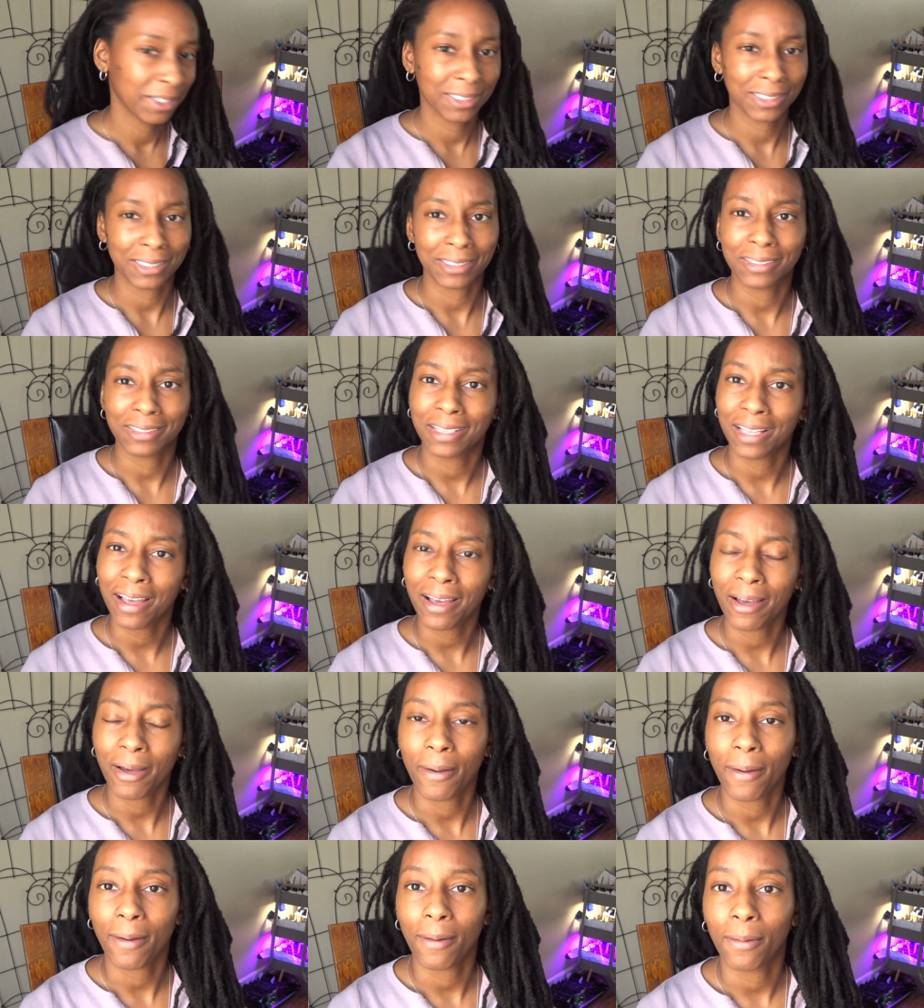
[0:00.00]
Turn that
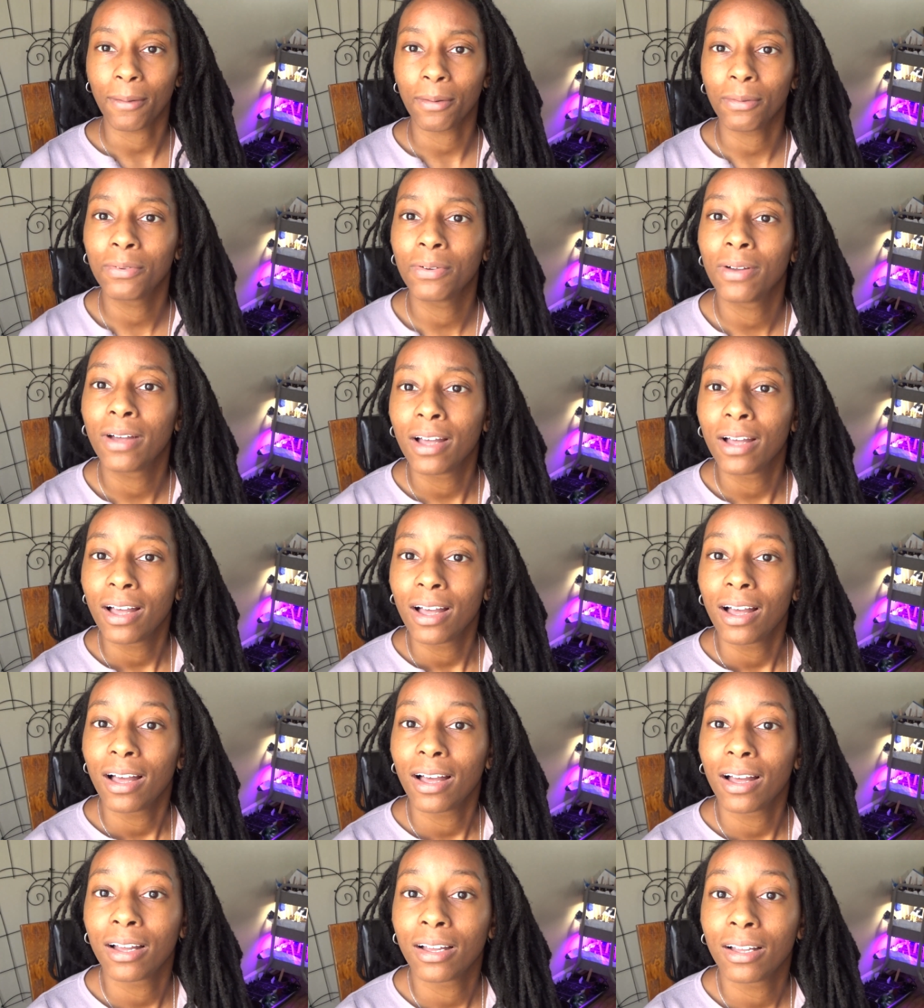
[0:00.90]
off.
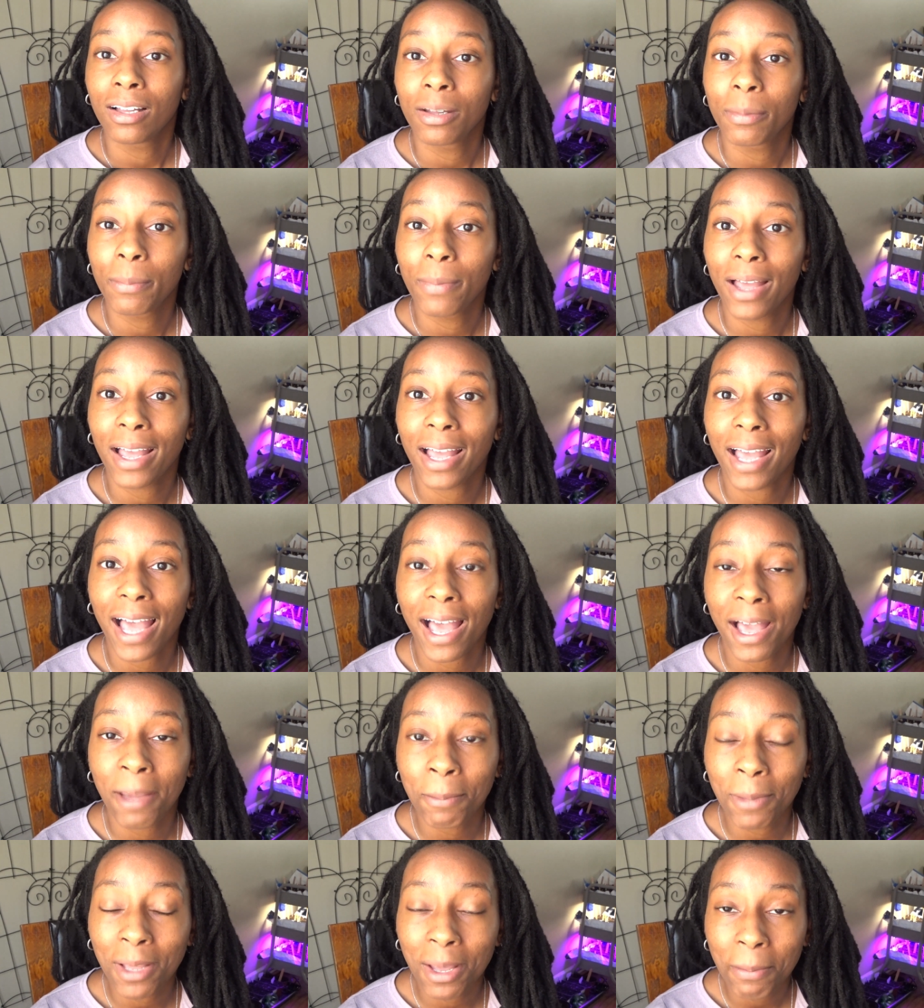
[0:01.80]
Um,
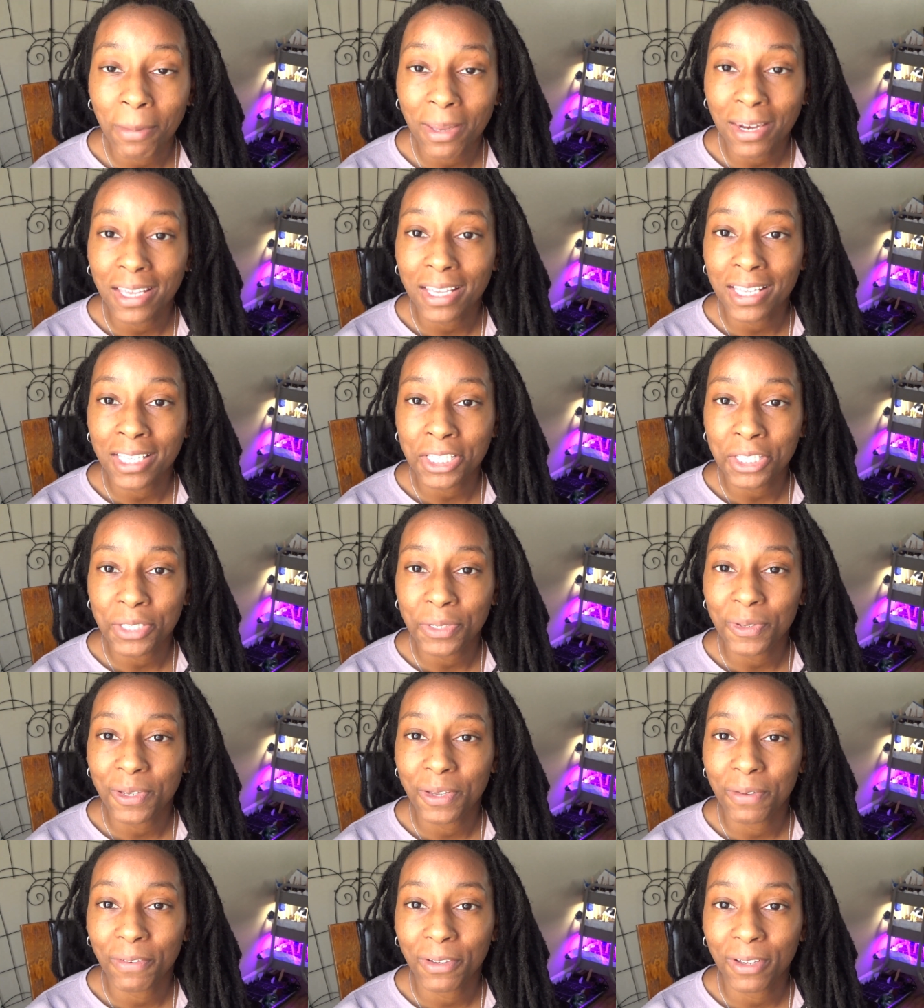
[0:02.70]
I'm coming in to
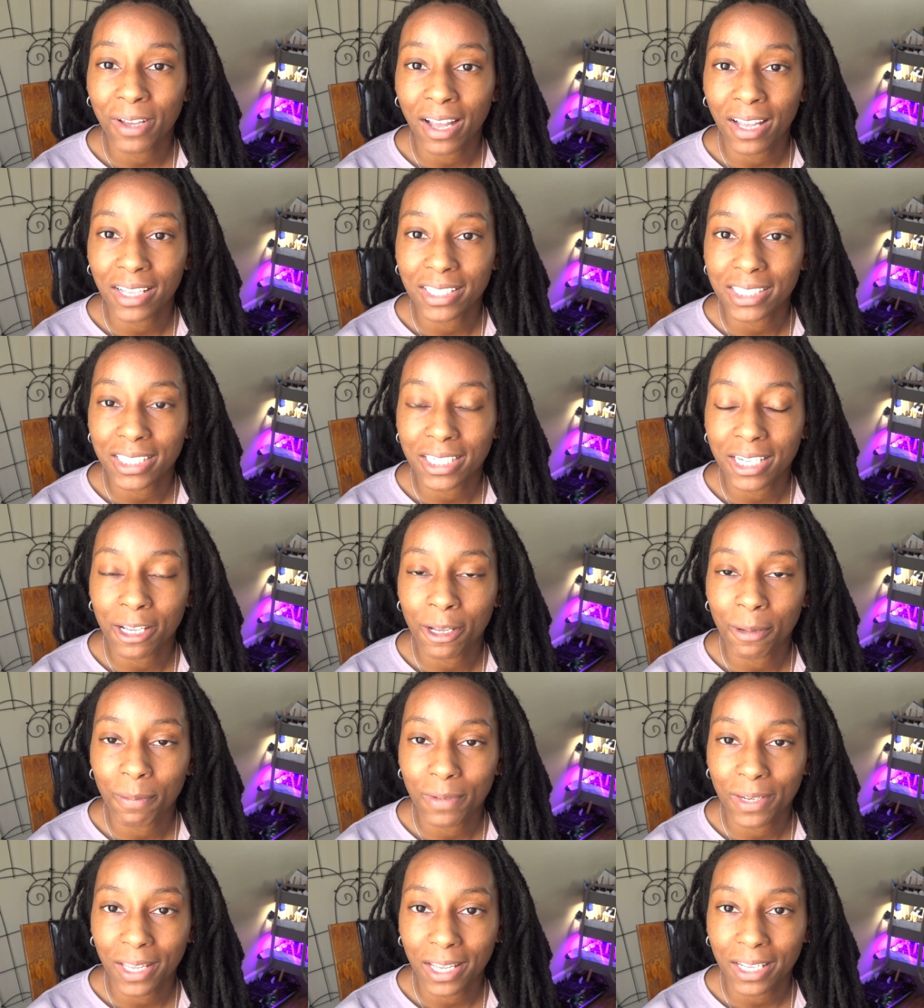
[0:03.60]
give you guys an
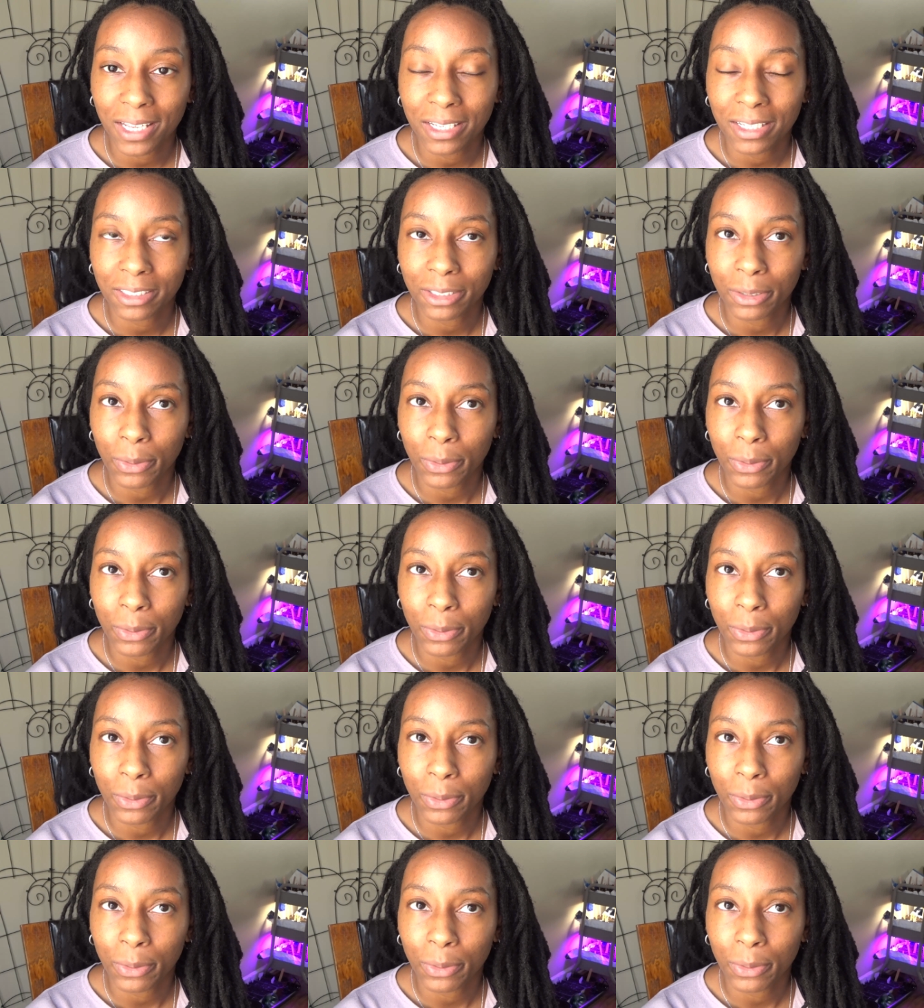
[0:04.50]
update.